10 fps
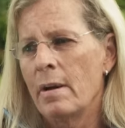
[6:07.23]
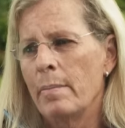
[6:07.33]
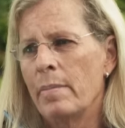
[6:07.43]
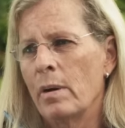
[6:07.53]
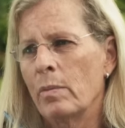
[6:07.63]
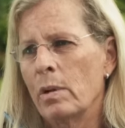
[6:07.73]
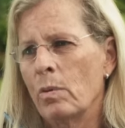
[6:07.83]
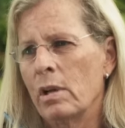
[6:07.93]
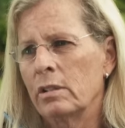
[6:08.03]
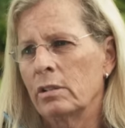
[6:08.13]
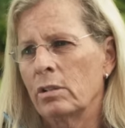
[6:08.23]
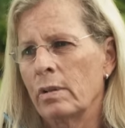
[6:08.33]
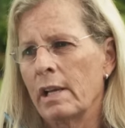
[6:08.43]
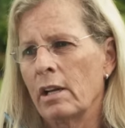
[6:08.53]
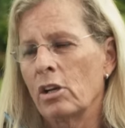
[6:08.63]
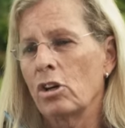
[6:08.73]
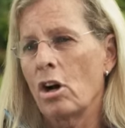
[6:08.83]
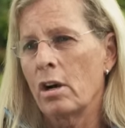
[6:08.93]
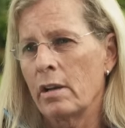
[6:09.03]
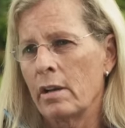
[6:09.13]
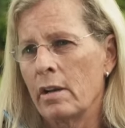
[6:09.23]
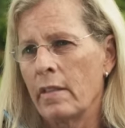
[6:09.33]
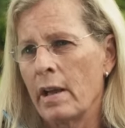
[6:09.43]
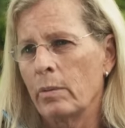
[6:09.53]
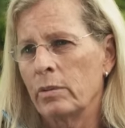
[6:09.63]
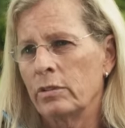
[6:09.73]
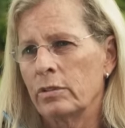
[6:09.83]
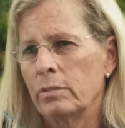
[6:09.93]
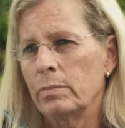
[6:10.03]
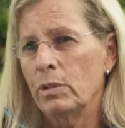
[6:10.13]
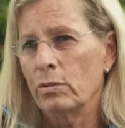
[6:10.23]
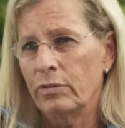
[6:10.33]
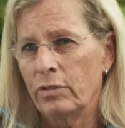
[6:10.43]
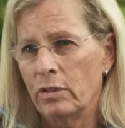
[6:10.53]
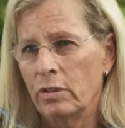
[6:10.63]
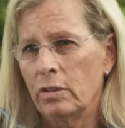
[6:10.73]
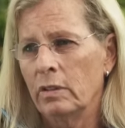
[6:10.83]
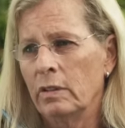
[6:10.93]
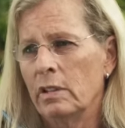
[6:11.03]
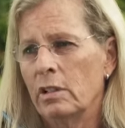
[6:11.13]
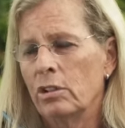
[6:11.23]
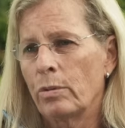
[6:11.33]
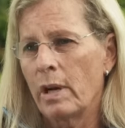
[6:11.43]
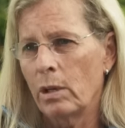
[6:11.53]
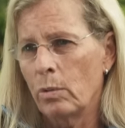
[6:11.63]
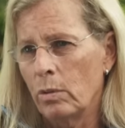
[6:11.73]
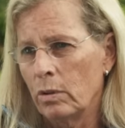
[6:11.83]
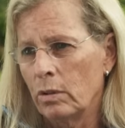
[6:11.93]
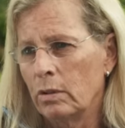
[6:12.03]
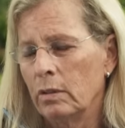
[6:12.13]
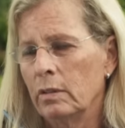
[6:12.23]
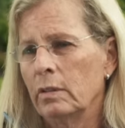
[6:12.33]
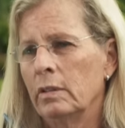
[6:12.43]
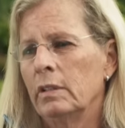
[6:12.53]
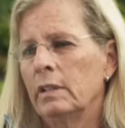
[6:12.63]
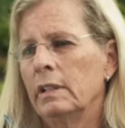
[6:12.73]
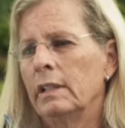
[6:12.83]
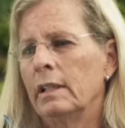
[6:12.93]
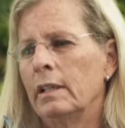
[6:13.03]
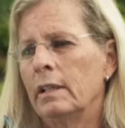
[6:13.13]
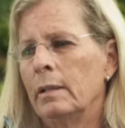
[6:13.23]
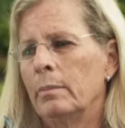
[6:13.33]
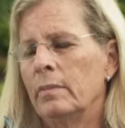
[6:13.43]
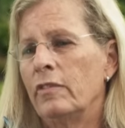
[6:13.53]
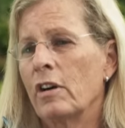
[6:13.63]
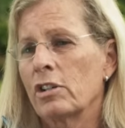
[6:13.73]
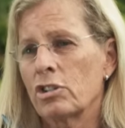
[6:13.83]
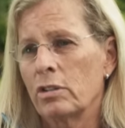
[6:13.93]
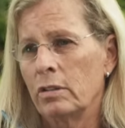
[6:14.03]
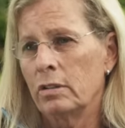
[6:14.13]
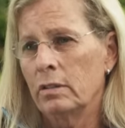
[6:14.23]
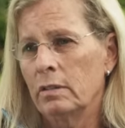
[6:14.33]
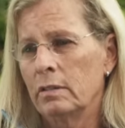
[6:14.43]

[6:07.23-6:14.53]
but we wanted to create a garden that was beautiful, tranquil, um, functional,